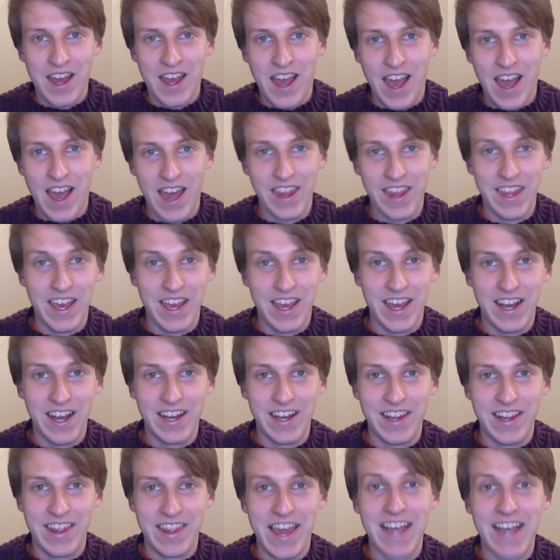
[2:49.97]
And then
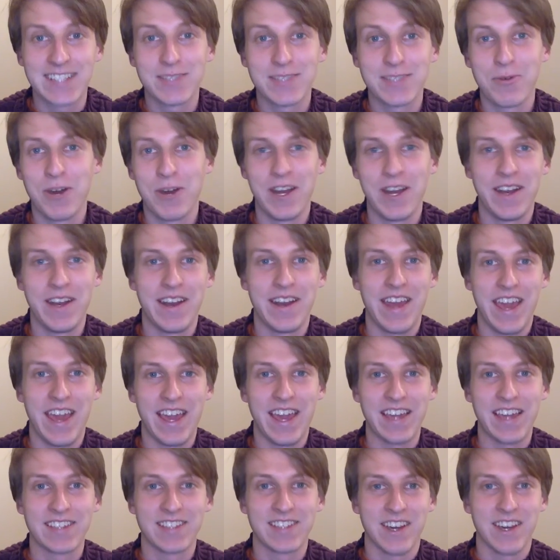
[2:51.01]
that's when
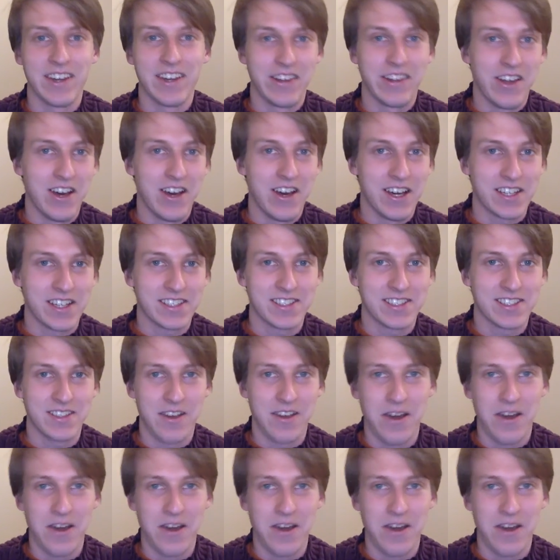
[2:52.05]
Ace unlocks